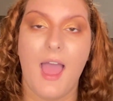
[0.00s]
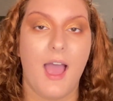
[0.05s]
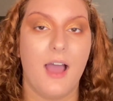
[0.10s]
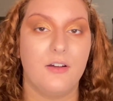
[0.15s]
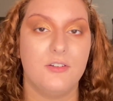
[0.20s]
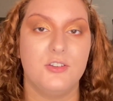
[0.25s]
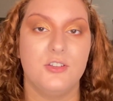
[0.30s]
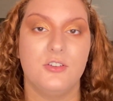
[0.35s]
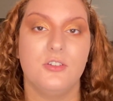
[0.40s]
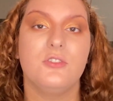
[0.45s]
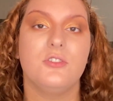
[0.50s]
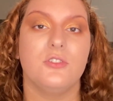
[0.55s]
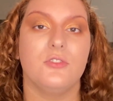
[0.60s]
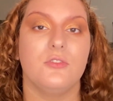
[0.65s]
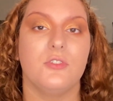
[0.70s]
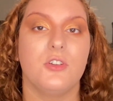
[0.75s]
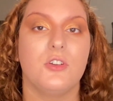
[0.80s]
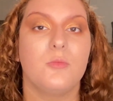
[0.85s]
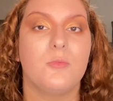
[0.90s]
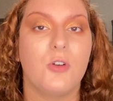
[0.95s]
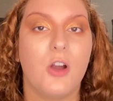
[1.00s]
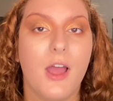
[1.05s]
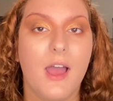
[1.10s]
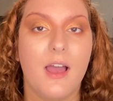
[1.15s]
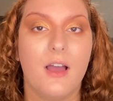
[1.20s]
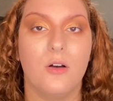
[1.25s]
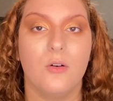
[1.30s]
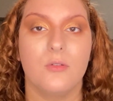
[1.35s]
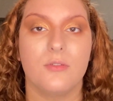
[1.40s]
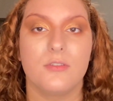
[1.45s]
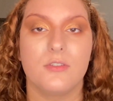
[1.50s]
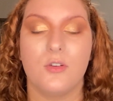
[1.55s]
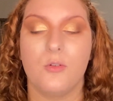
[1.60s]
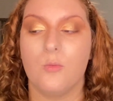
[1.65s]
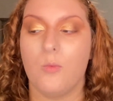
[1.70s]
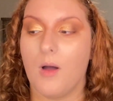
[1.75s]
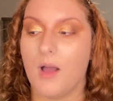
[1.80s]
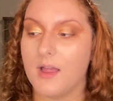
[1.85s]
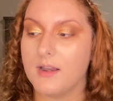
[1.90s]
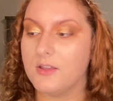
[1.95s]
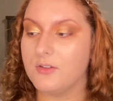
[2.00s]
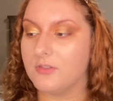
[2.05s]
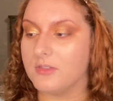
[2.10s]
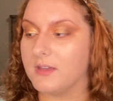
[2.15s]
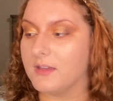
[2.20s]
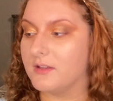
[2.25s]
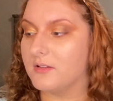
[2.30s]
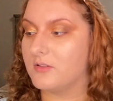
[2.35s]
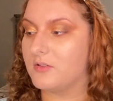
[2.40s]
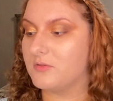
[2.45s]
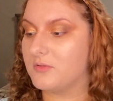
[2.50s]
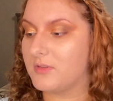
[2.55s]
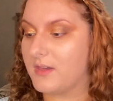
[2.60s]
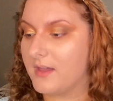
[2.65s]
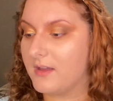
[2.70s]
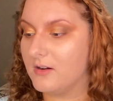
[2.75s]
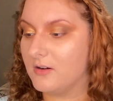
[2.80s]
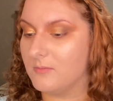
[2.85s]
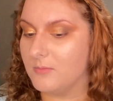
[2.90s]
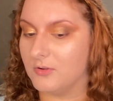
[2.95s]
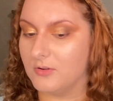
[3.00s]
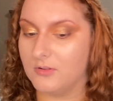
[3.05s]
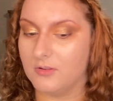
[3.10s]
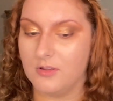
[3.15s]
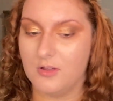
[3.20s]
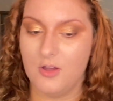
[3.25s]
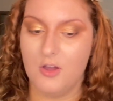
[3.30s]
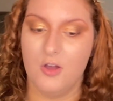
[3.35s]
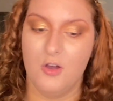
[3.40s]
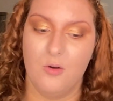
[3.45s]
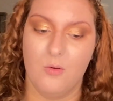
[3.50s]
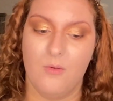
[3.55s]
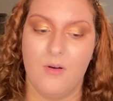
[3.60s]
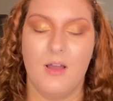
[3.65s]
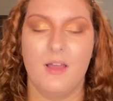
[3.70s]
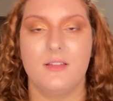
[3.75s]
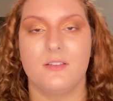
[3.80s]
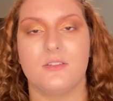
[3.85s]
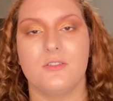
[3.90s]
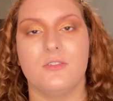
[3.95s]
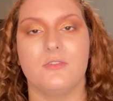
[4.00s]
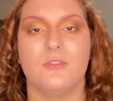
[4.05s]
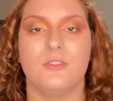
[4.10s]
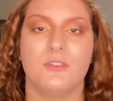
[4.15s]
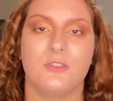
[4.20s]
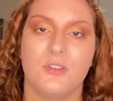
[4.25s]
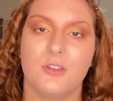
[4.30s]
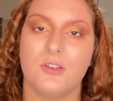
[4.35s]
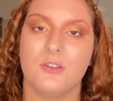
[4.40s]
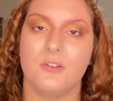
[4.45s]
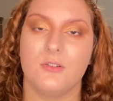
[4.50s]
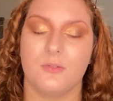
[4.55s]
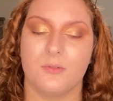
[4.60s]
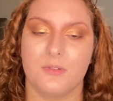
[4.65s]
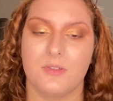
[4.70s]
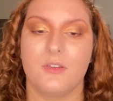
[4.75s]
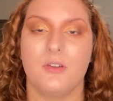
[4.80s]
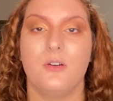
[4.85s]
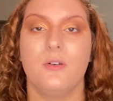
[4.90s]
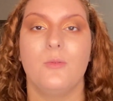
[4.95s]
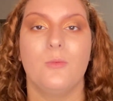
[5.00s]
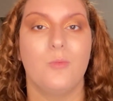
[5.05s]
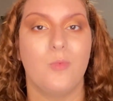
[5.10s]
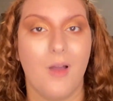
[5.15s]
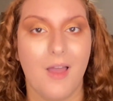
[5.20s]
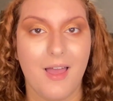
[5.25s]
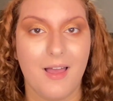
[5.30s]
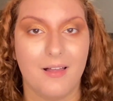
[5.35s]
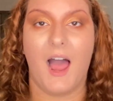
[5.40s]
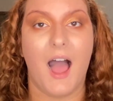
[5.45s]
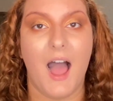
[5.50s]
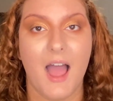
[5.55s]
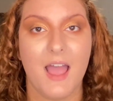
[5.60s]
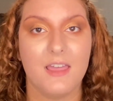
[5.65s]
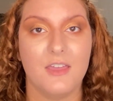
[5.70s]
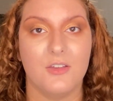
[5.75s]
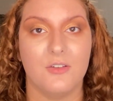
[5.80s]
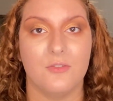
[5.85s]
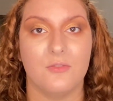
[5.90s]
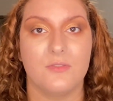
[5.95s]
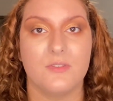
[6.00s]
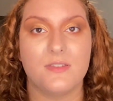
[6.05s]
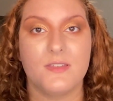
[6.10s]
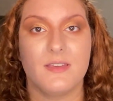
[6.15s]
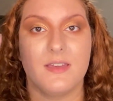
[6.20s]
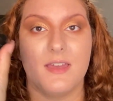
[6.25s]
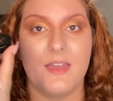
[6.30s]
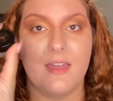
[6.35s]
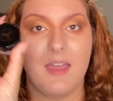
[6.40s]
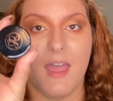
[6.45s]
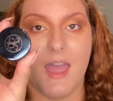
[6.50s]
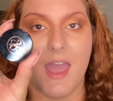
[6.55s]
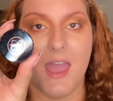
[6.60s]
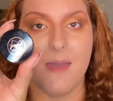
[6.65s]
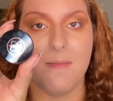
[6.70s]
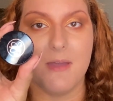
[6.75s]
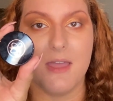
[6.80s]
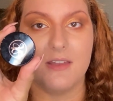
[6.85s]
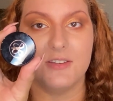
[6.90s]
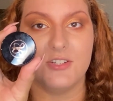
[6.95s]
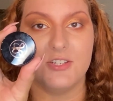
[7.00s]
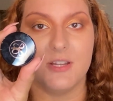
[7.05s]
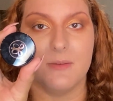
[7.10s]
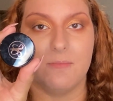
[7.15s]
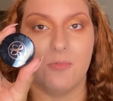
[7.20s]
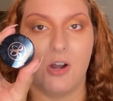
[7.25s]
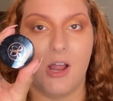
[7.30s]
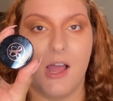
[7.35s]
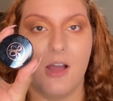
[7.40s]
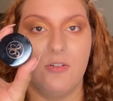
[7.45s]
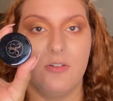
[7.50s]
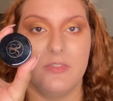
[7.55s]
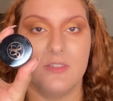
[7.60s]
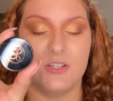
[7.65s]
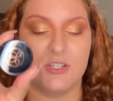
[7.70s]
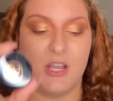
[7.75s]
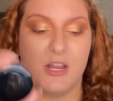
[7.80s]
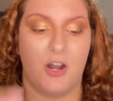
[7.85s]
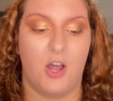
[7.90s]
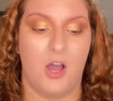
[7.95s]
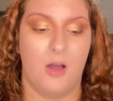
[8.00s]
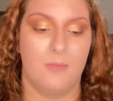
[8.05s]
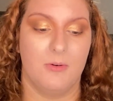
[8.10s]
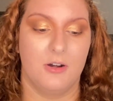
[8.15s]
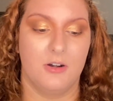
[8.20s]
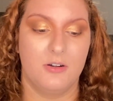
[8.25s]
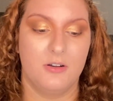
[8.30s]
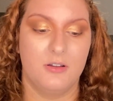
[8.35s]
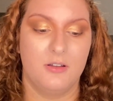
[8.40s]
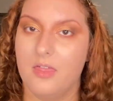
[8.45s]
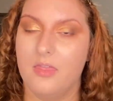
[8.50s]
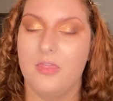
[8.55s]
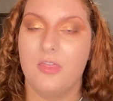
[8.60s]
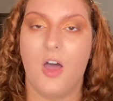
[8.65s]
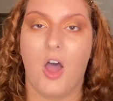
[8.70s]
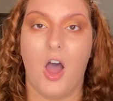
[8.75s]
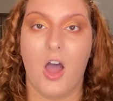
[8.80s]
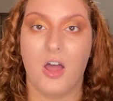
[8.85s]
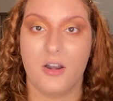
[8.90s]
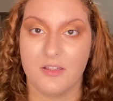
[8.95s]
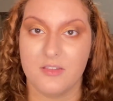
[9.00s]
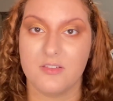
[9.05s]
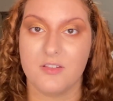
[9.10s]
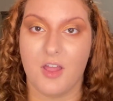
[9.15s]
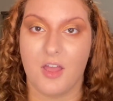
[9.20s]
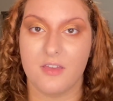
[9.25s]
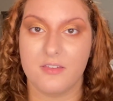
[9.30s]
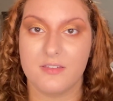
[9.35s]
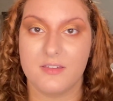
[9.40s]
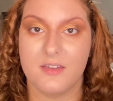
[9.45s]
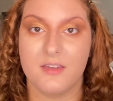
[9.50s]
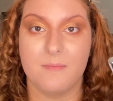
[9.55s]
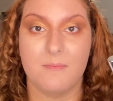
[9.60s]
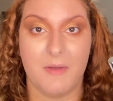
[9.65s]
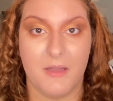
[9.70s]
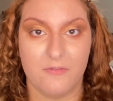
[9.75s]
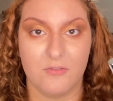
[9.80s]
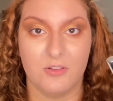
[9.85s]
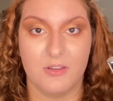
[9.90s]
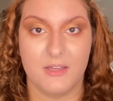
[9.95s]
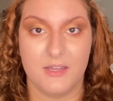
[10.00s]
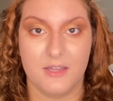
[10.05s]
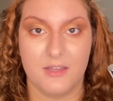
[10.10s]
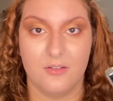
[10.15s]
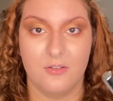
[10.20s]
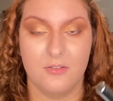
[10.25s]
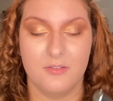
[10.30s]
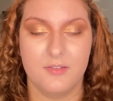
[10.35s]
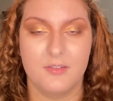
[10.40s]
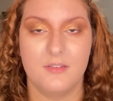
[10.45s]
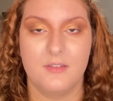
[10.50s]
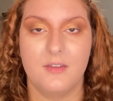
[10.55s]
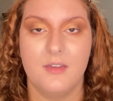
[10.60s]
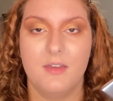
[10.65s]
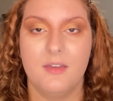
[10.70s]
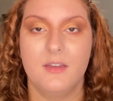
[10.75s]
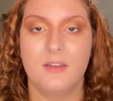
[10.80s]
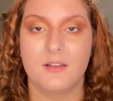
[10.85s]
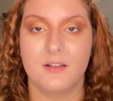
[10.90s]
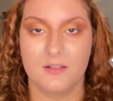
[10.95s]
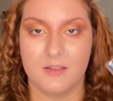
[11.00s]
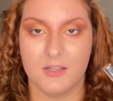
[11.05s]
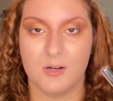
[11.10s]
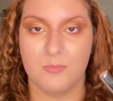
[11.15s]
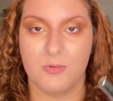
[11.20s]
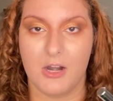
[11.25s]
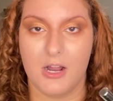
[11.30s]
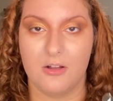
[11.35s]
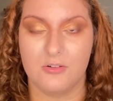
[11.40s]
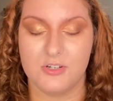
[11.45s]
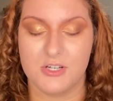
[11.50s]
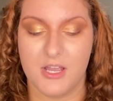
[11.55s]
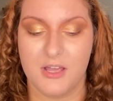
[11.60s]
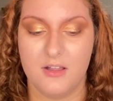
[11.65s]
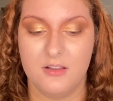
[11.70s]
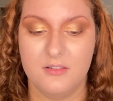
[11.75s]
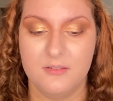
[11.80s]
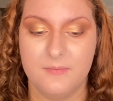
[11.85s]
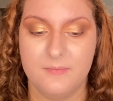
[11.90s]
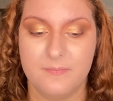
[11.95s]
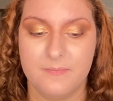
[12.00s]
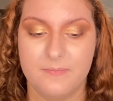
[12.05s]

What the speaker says: how do you do your brows? Why do you think it's so terrible? What do you use? Well, I use ABH Dip Brow in the shade Auburn, the Anastasia Beverly Hills Clear Brow Gel,